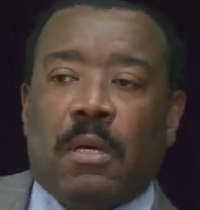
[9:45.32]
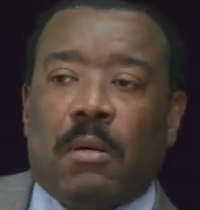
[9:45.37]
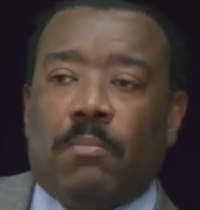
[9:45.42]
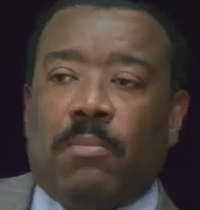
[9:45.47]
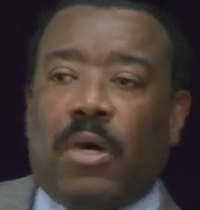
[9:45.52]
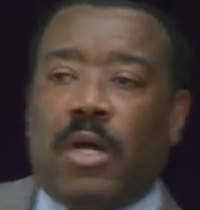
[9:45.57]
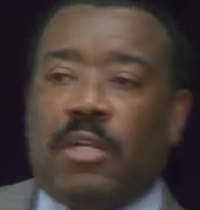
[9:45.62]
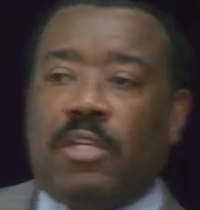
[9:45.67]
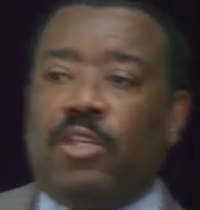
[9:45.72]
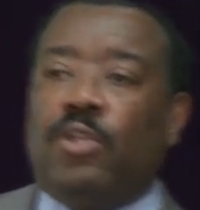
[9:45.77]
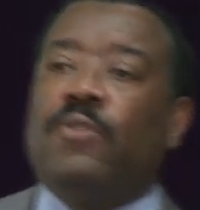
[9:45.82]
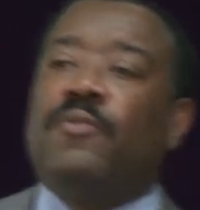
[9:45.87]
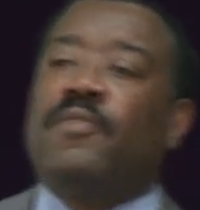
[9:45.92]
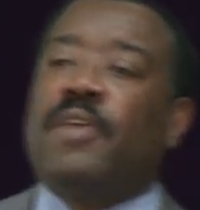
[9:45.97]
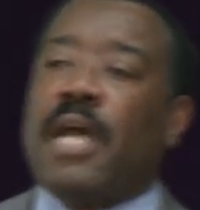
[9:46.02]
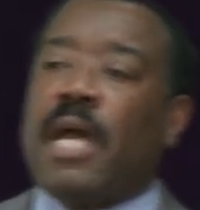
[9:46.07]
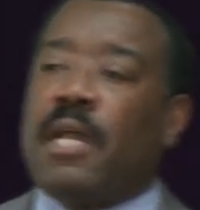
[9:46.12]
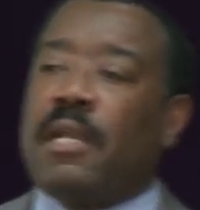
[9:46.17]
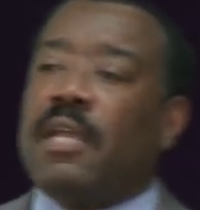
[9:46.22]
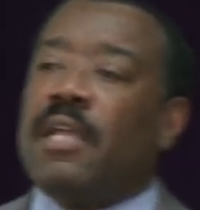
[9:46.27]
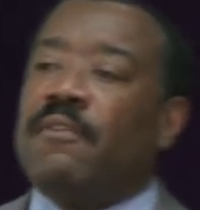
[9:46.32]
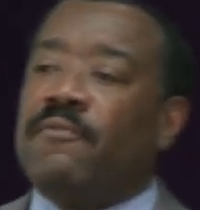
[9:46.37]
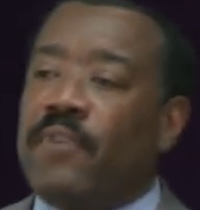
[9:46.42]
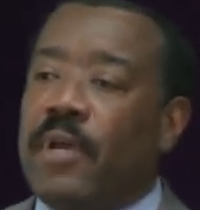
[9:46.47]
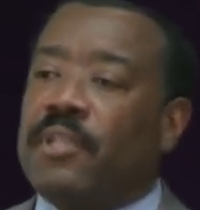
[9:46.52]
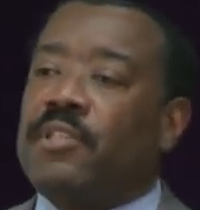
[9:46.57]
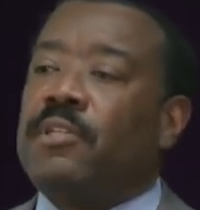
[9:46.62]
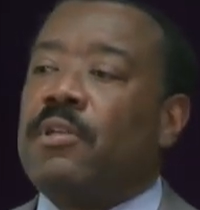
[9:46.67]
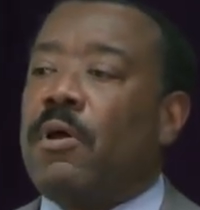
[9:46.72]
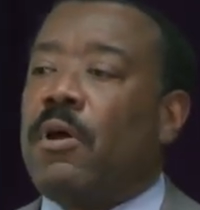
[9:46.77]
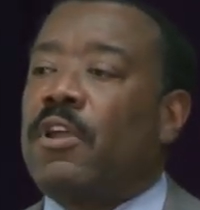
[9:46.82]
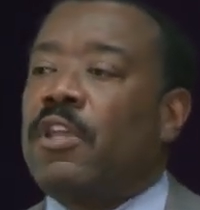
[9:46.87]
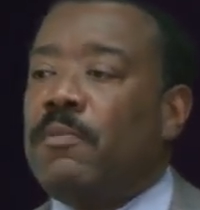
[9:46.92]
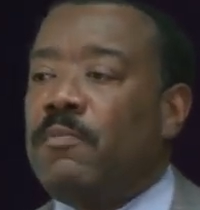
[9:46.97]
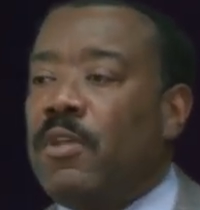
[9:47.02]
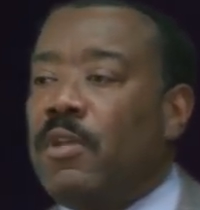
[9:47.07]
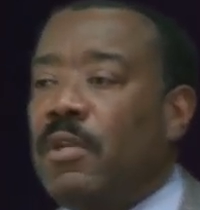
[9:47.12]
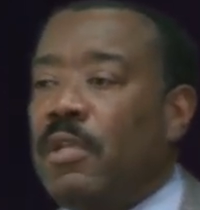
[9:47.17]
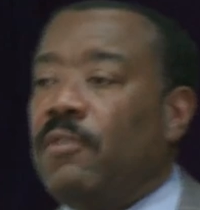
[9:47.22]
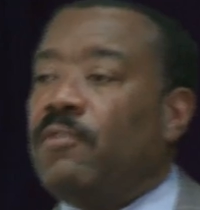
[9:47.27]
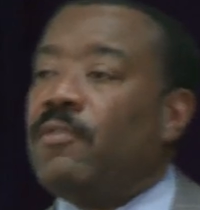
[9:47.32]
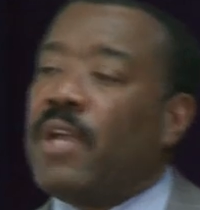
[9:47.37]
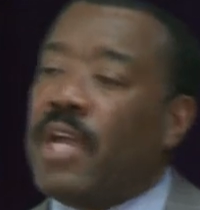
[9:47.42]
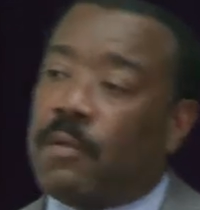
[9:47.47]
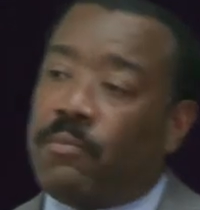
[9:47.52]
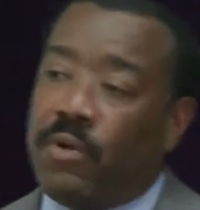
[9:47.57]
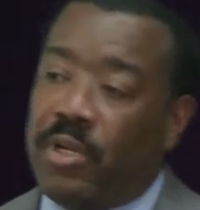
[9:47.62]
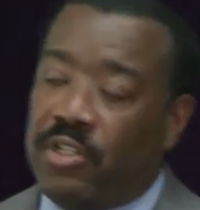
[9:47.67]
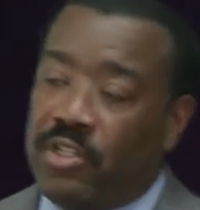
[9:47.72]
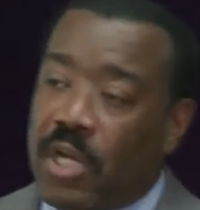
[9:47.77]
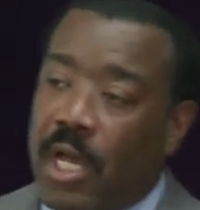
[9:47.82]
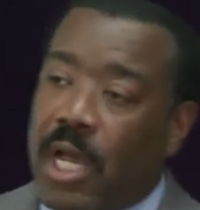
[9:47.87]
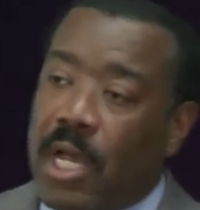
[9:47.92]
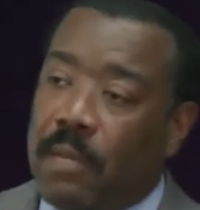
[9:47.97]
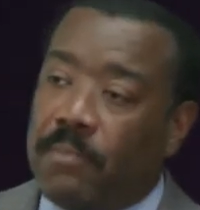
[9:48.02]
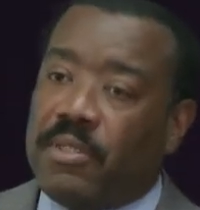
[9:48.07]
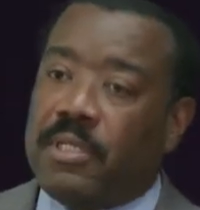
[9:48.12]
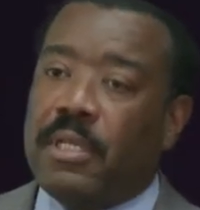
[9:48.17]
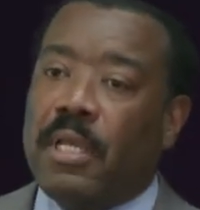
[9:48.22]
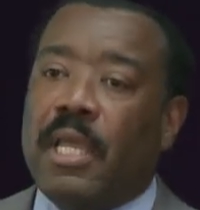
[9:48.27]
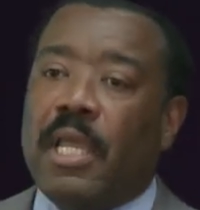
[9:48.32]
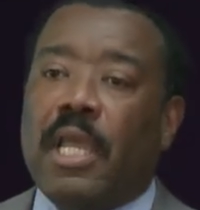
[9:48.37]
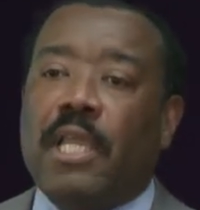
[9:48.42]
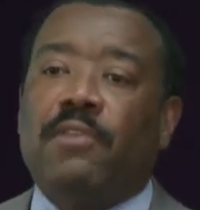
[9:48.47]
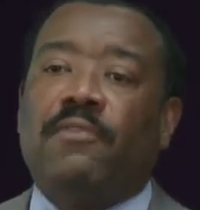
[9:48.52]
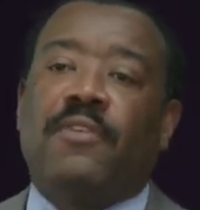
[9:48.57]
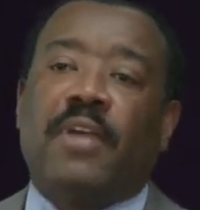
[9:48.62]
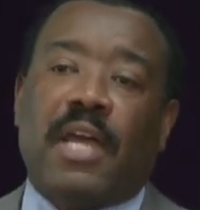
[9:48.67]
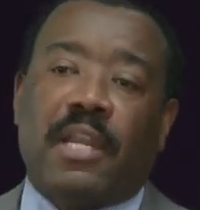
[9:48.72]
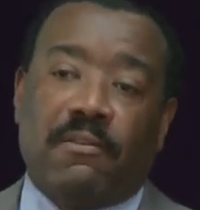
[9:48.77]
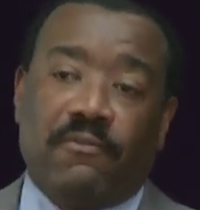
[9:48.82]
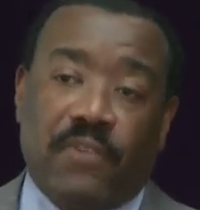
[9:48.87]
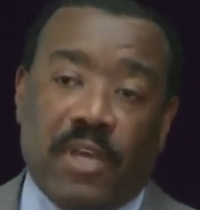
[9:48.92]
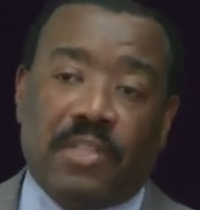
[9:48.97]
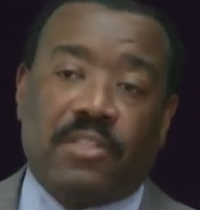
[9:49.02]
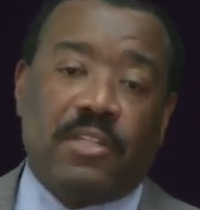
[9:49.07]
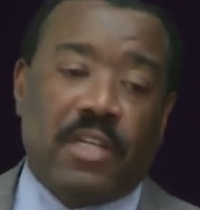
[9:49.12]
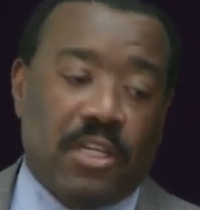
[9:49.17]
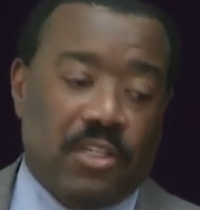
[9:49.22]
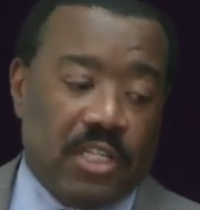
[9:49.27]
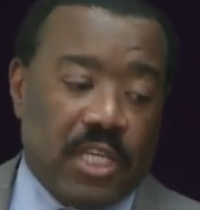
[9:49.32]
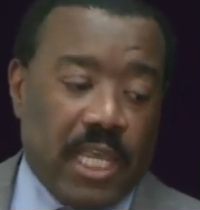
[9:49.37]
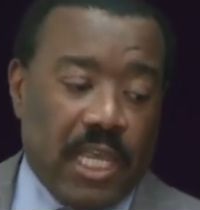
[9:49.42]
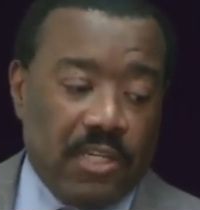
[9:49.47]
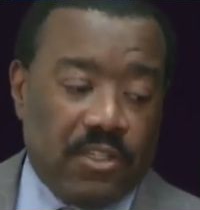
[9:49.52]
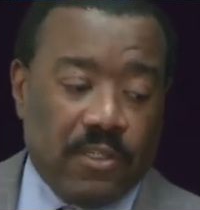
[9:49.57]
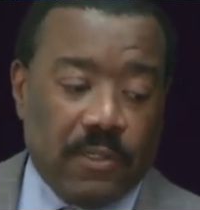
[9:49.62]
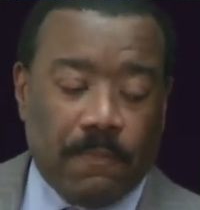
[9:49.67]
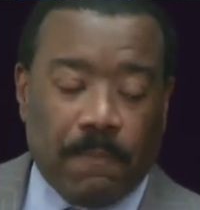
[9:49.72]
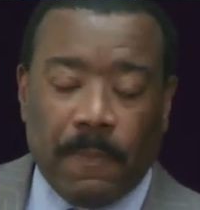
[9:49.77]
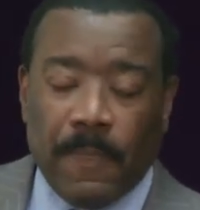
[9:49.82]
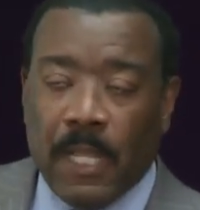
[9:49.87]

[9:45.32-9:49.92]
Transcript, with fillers: but you've got to invest in our community. You've got to bring jobs and you've got to invest in education.